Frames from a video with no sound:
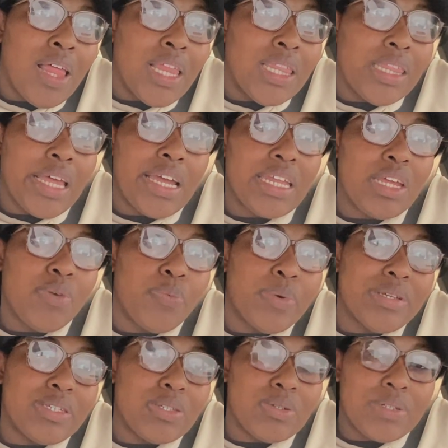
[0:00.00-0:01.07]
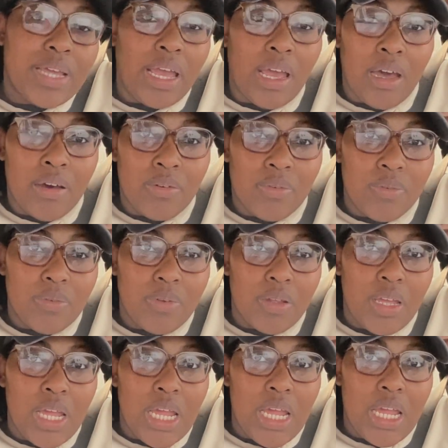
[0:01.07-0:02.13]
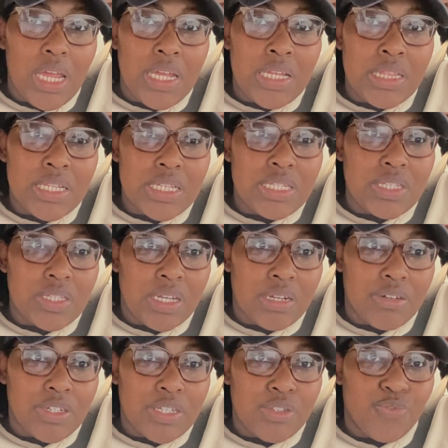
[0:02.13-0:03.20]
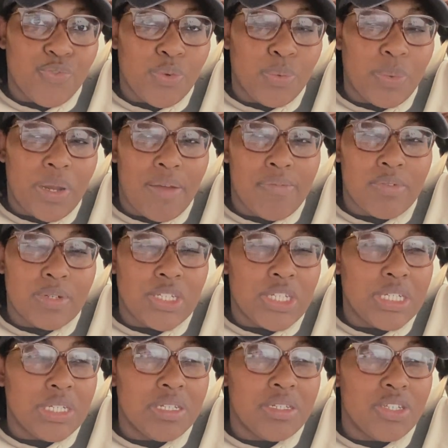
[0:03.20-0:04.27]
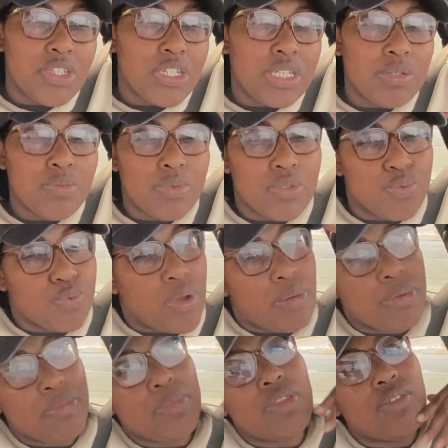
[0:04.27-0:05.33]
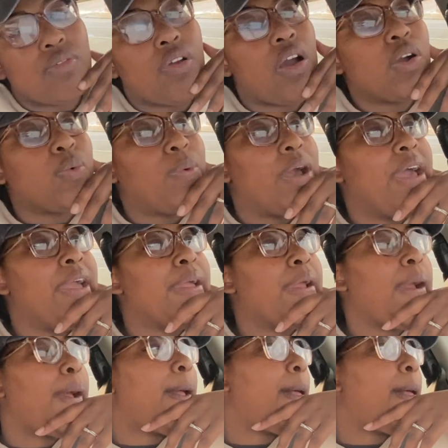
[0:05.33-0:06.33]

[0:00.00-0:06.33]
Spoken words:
Lady Whistledown in this series, for whatever, she was rubbing me the wrong way.